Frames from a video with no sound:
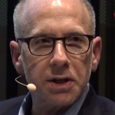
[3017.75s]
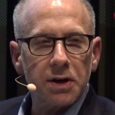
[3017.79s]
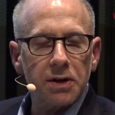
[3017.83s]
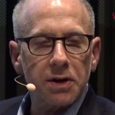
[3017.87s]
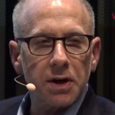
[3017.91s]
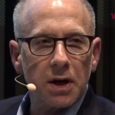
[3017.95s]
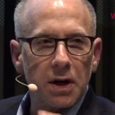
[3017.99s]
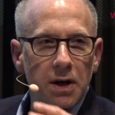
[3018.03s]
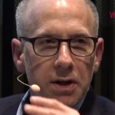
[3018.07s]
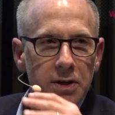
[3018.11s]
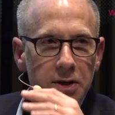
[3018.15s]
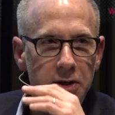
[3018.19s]
here
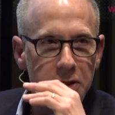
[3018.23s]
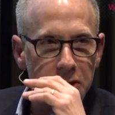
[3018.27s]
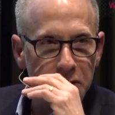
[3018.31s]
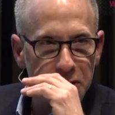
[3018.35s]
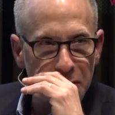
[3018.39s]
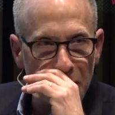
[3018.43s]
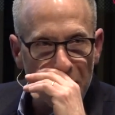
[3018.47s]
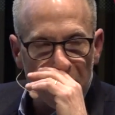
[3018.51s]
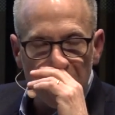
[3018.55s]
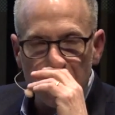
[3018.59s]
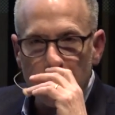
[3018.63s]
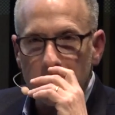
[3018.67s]
to
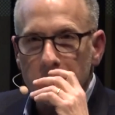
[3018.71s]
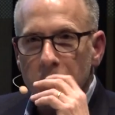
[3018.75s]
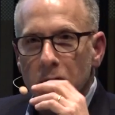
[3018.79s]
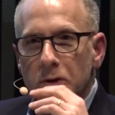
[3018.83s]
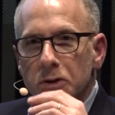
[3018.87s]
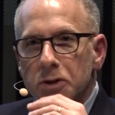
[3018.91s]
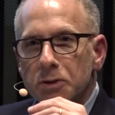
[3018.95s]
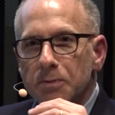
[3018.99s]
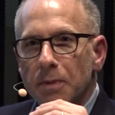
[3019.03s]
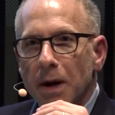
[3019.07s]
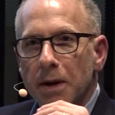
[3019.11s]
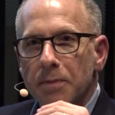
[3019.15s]
understand what
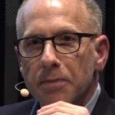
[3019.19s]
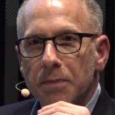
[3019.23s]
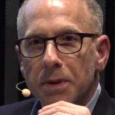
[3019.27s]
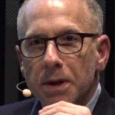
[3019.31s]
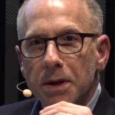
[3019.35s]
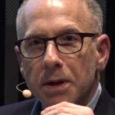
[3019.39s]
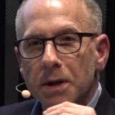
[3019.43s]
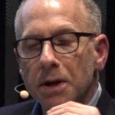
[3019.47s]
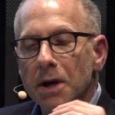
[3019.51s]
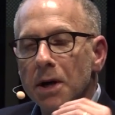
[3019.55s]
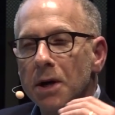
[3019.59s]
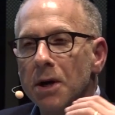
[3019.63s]
those might
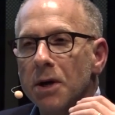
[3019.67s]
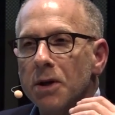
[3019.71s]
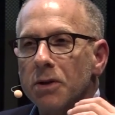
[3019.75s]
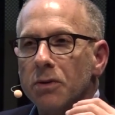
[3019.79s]
be.